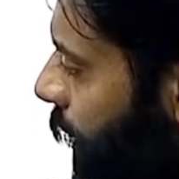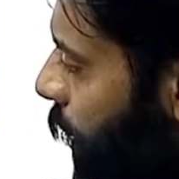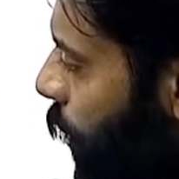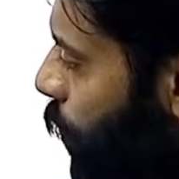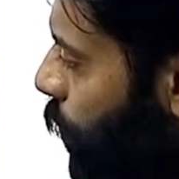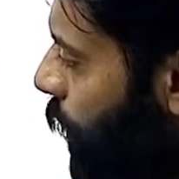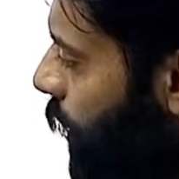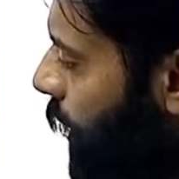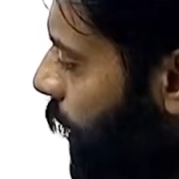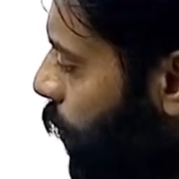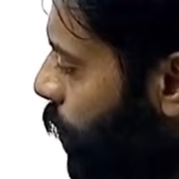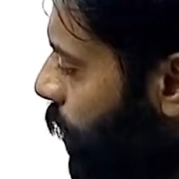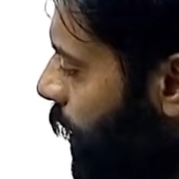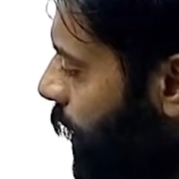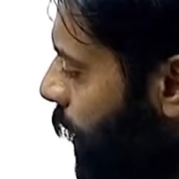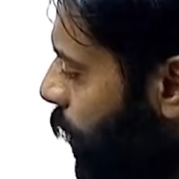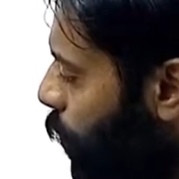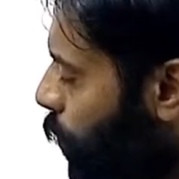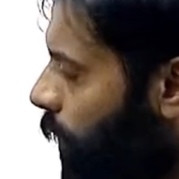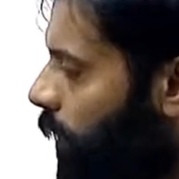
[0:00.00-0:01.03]
downward, downward,
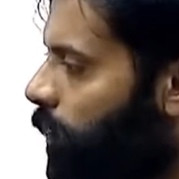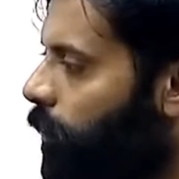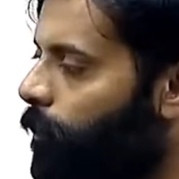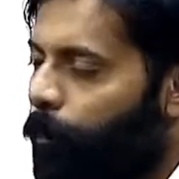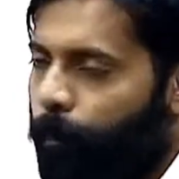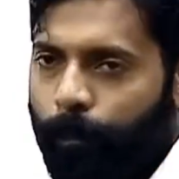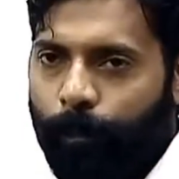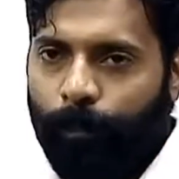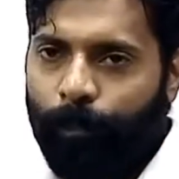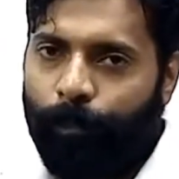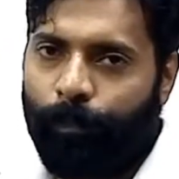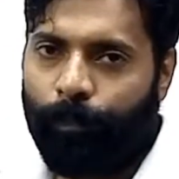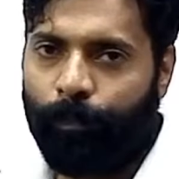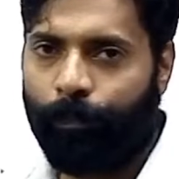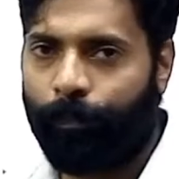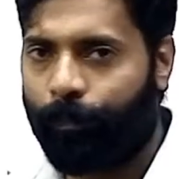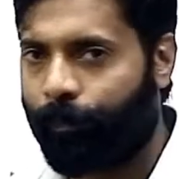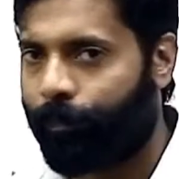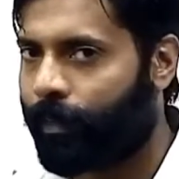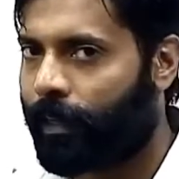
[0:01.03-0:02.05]
downward.
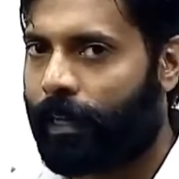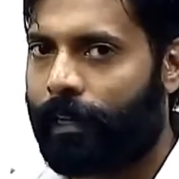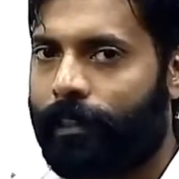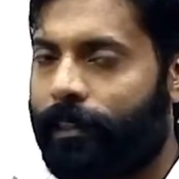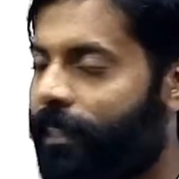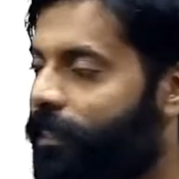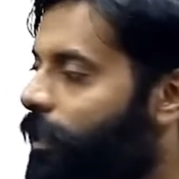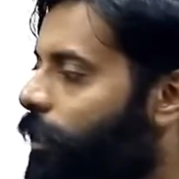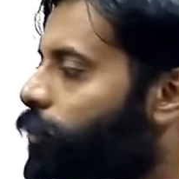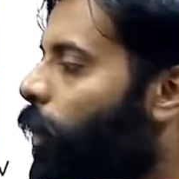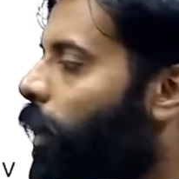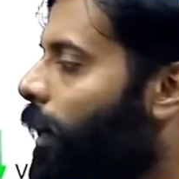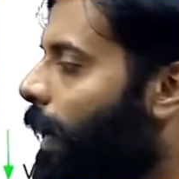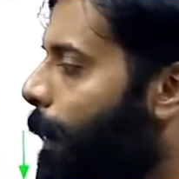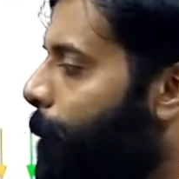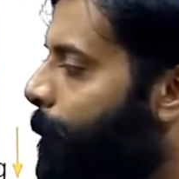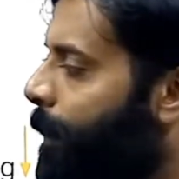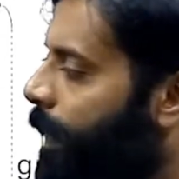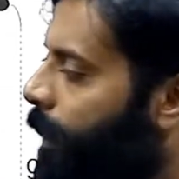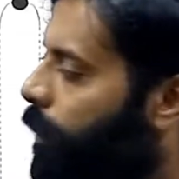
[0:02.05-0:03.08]
This is what
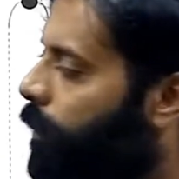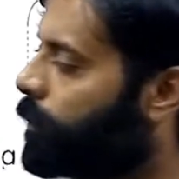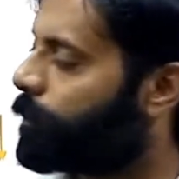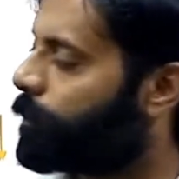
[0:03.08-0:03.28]
happening,